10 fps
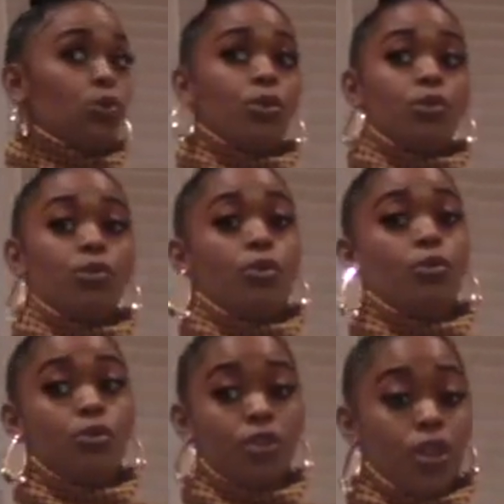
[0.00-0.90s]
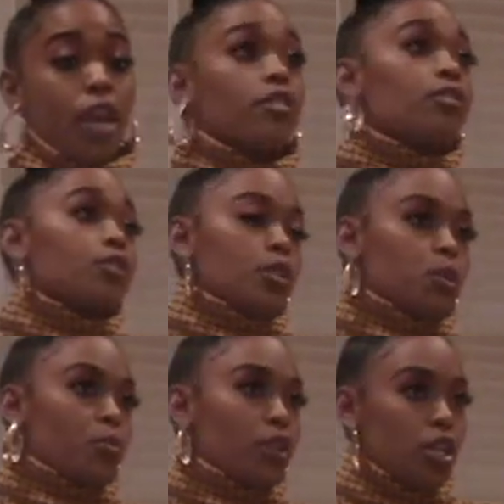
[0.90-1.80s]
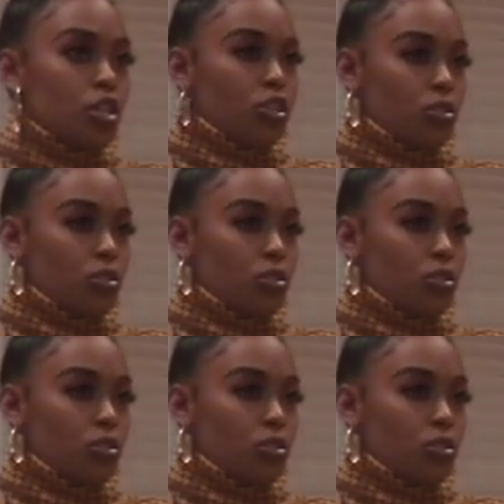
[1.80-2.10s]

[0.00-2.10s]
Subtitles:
Who's your character's inspiration?